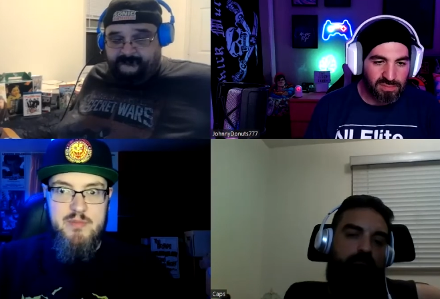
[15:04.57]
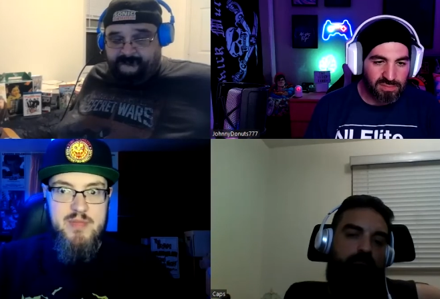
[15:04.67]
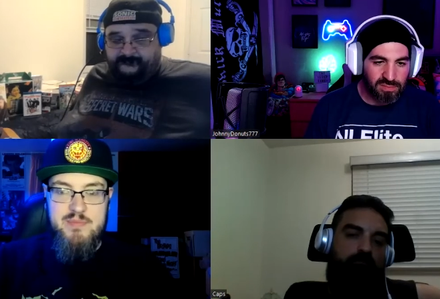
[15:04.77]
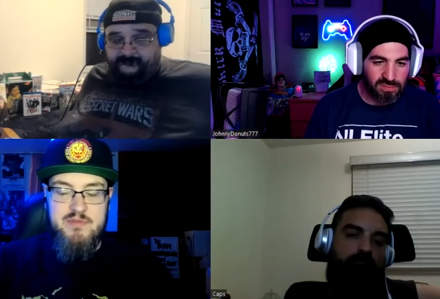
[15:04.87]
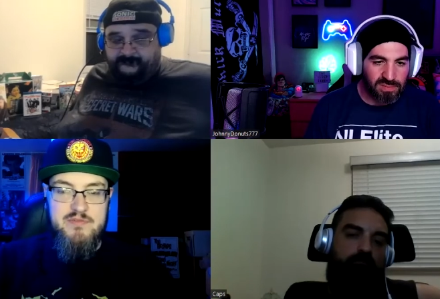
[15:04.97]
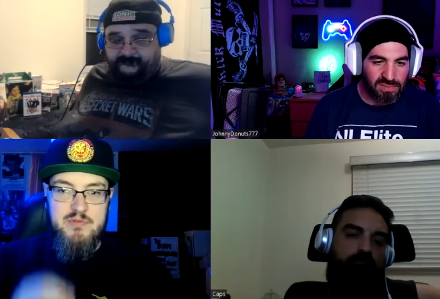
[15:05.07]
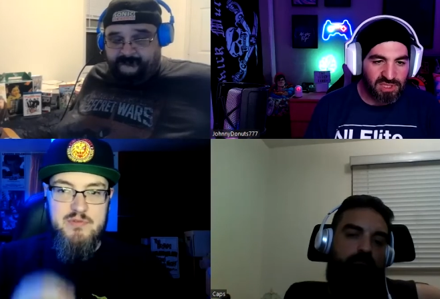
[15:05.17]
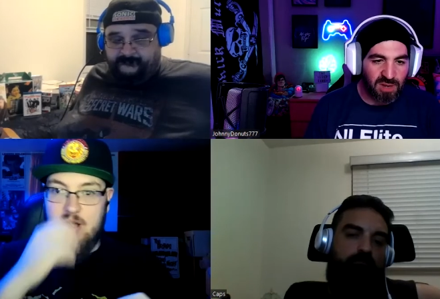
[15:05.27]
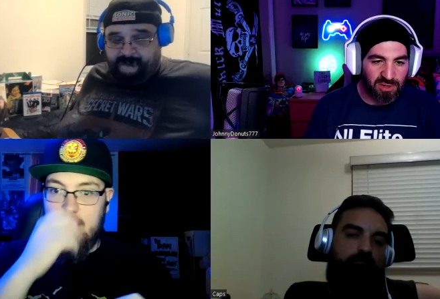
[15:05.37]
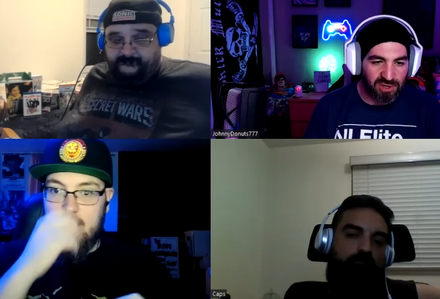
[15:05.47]
Speaker 1: the pay per view was
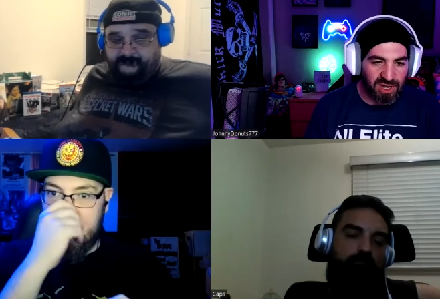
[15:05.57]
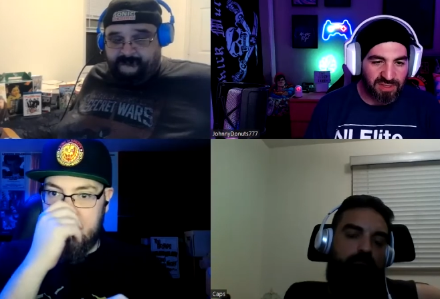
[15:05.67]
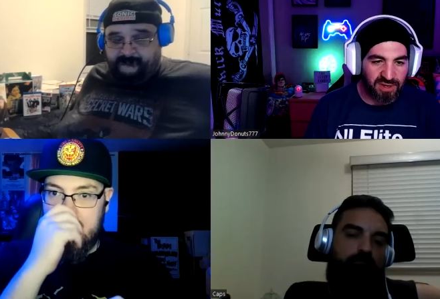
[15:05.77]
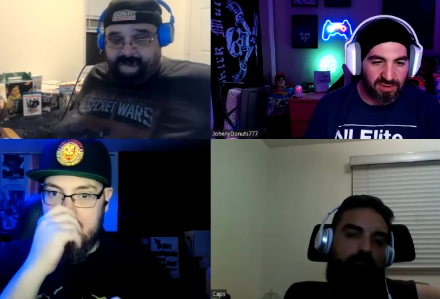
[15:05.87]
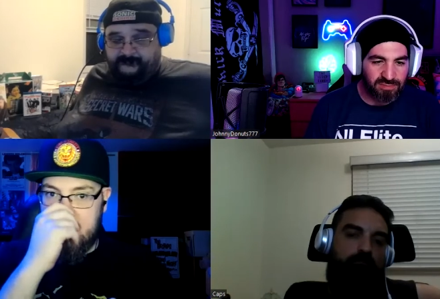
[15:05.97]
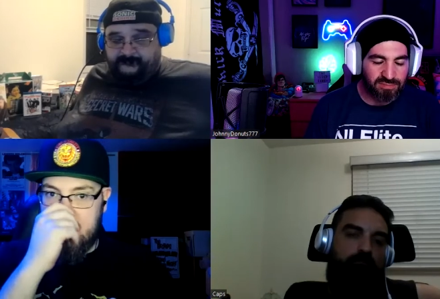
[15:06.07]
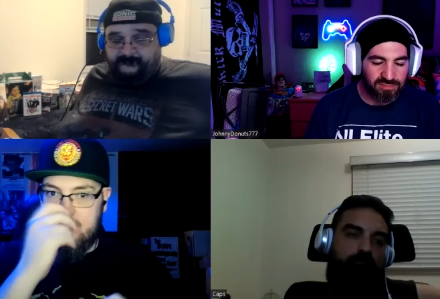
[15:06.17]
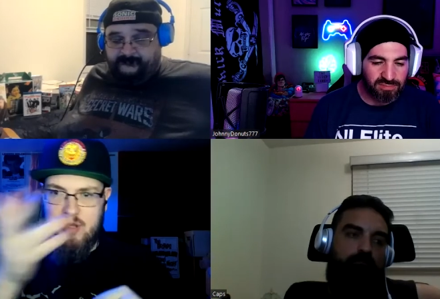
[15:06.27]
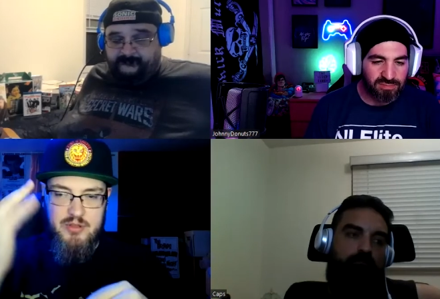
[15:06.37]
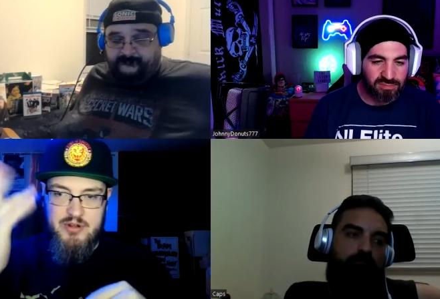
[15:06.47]
all double or nothing
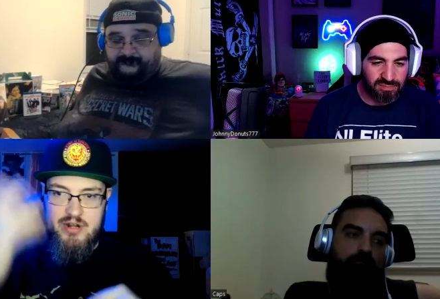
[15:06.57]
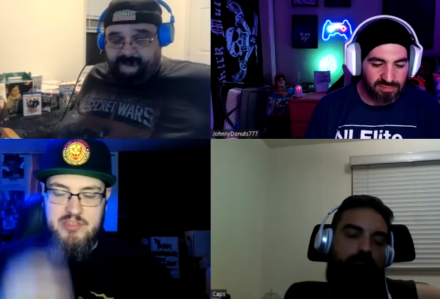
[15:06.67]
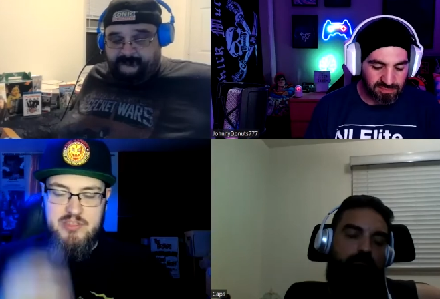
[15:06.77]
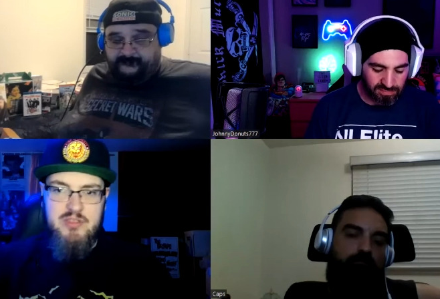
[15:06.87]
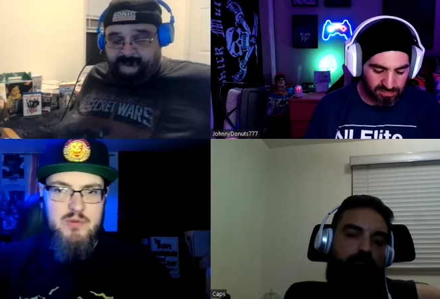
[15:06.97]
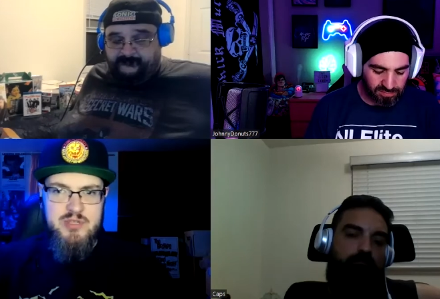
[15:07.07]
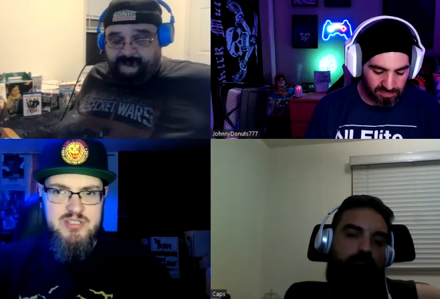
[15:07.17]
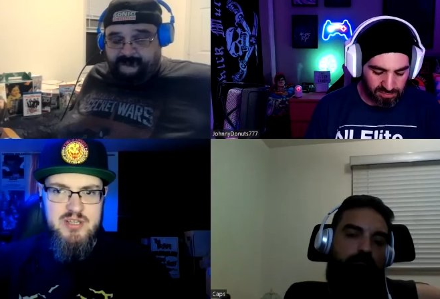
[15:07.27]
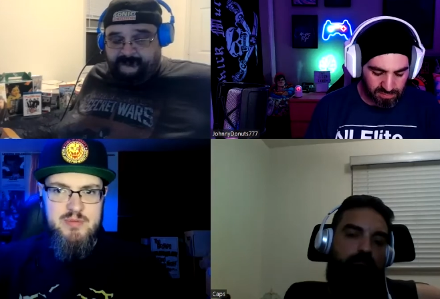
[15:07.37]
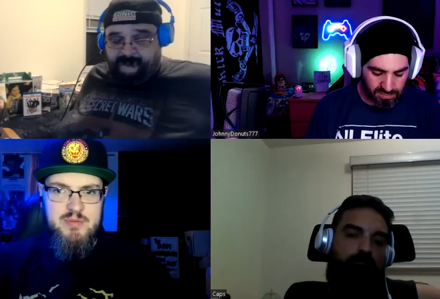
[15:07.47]
double or nothing no it
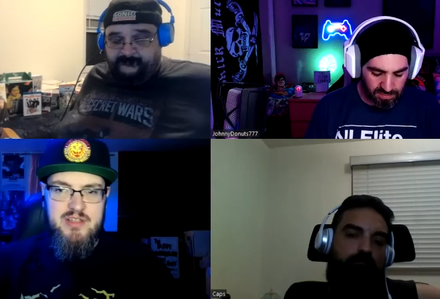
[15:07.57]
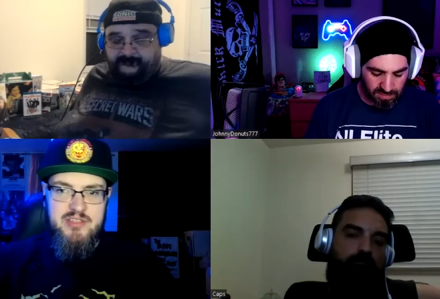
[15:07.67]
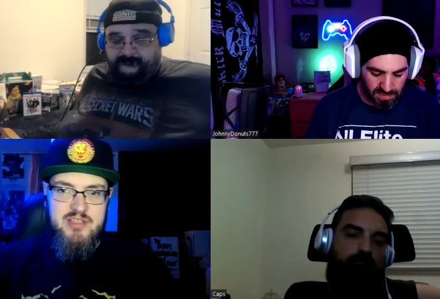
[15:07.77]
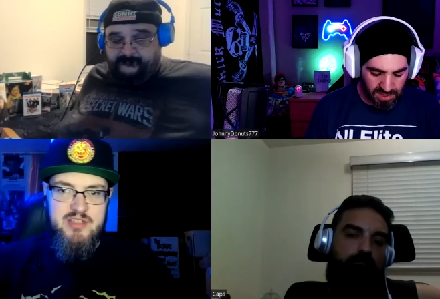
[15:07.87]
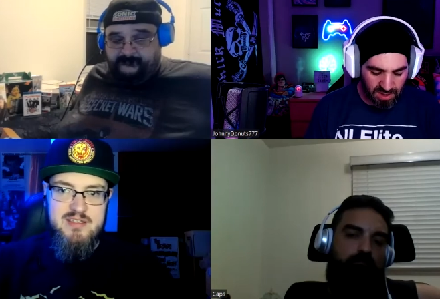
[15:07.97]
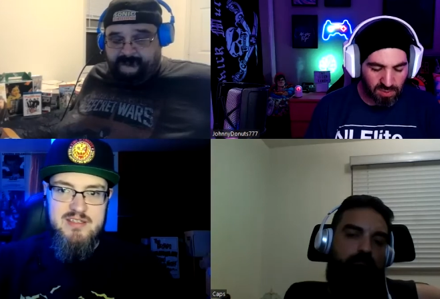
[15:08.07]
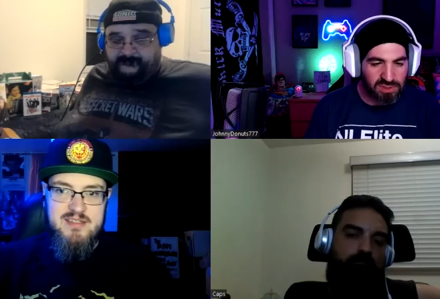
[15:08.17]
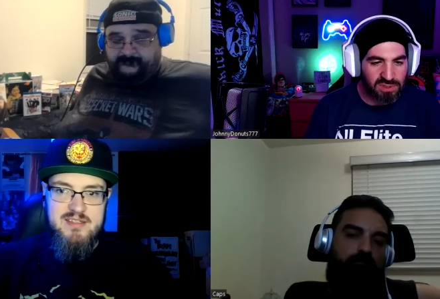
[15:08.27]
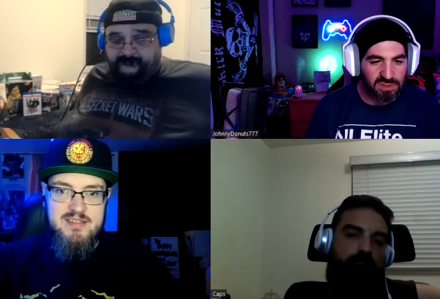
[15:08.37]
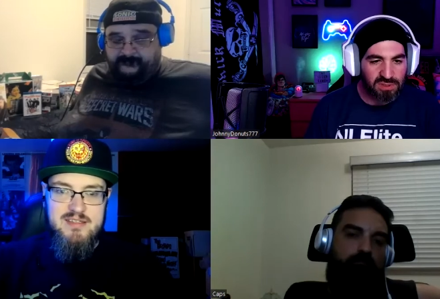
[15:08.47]
wasn't double or nothing
Speaker 2: yeah it
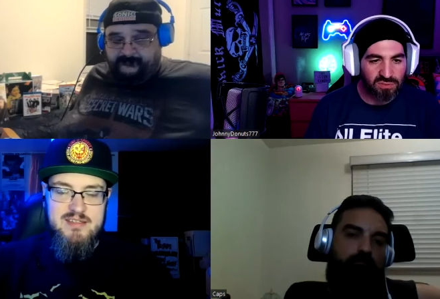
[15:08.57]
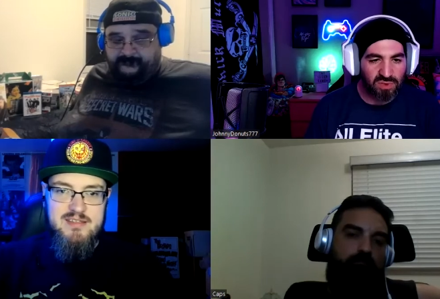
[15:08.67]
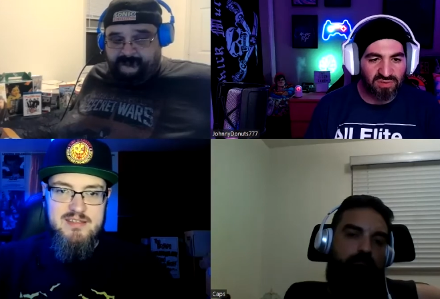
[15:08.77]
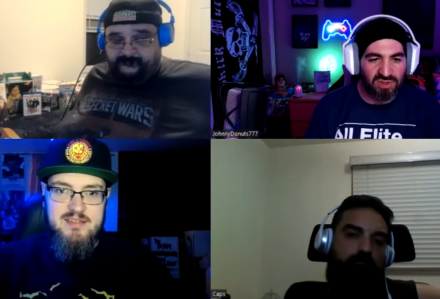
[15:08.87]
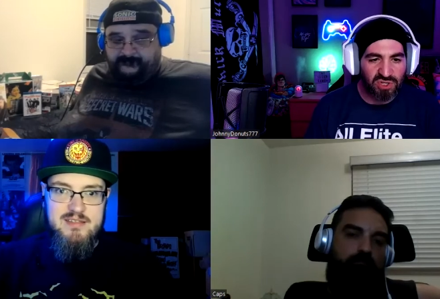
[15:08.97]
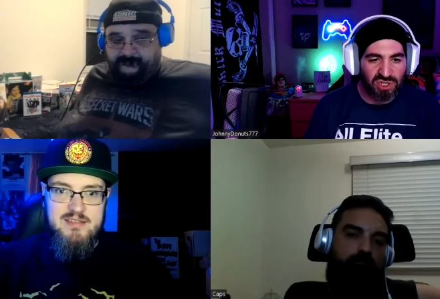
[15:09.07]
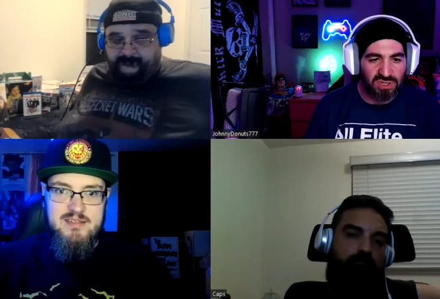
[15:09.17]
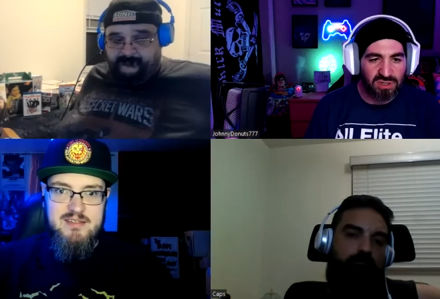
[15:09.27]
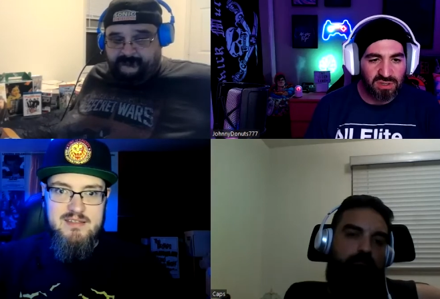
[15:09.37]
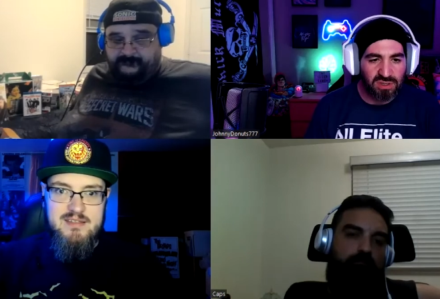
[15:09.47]
was
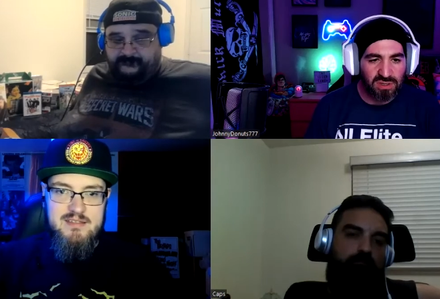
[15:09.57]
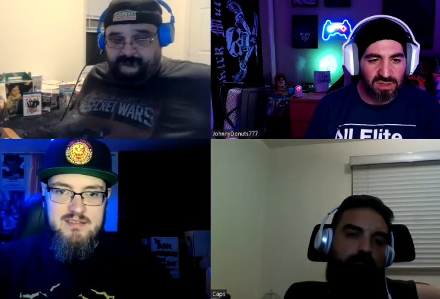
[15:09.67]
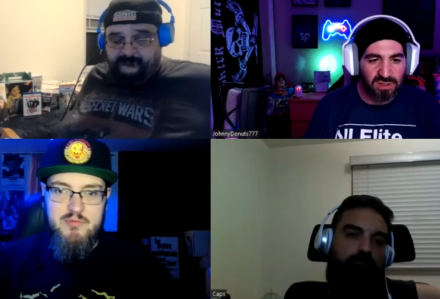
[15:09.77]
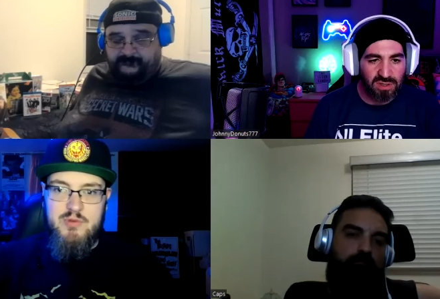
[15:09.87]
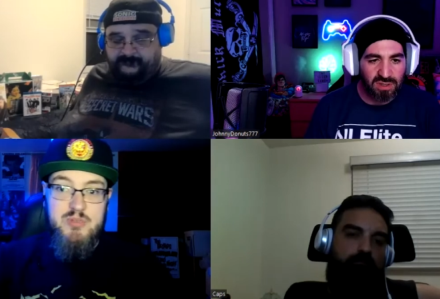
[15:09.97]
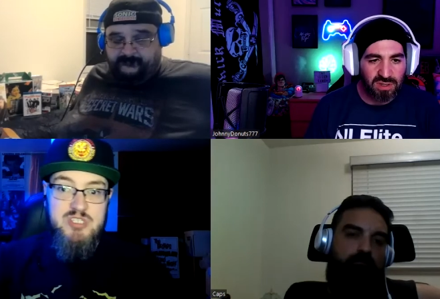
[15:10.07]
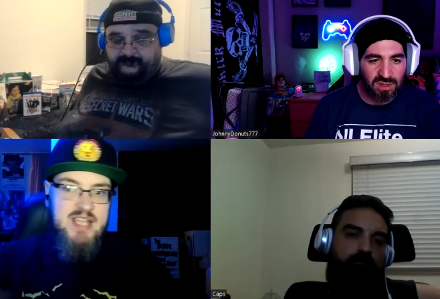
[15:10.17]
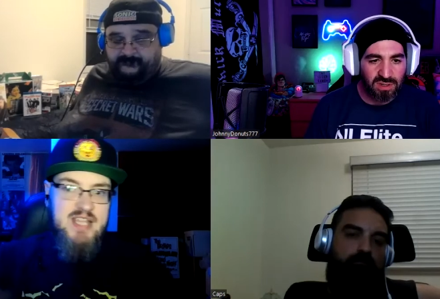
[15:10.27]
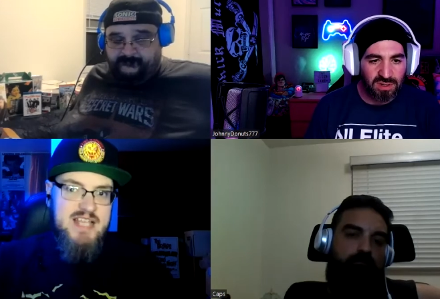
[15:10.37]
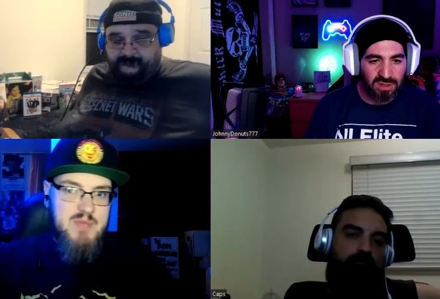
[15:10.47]
Revolution
Speaker 1: what was the
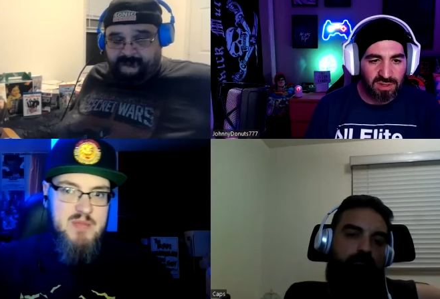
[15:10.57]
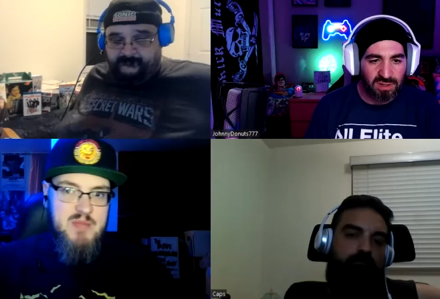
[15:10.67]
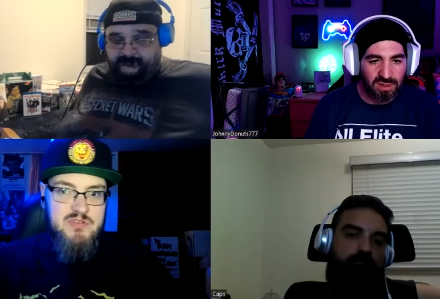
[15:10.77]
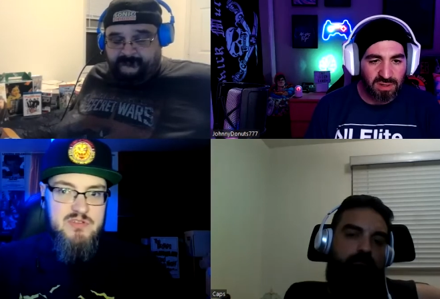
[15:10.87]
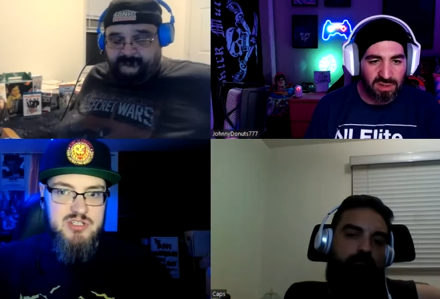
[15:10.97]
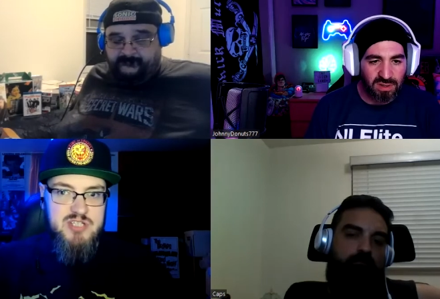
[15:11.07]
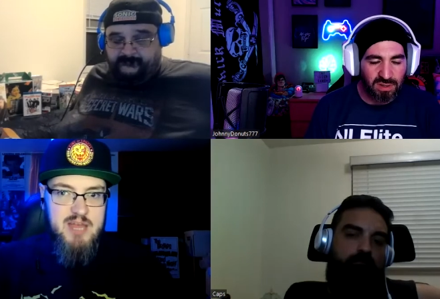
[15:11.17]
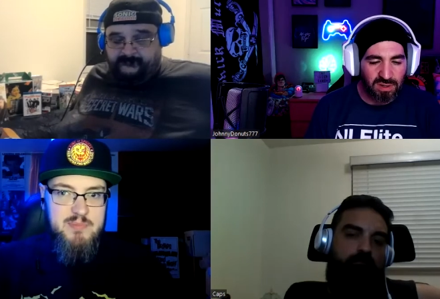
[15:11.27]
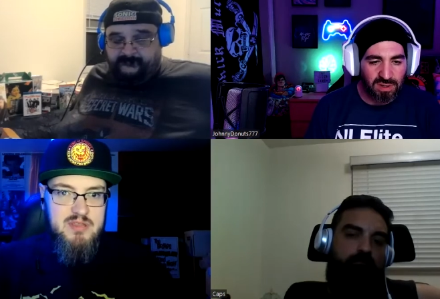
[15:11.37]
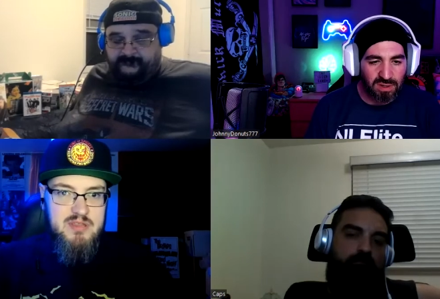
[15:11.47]
last pay per view that just
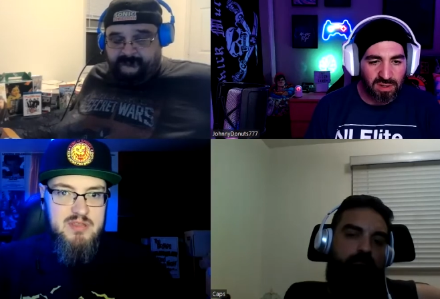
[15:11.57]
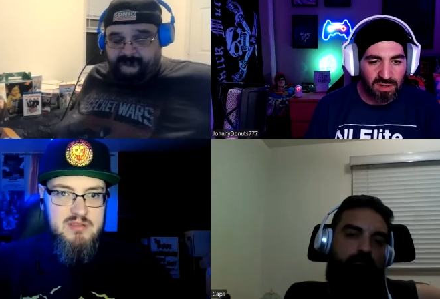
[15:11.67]
happened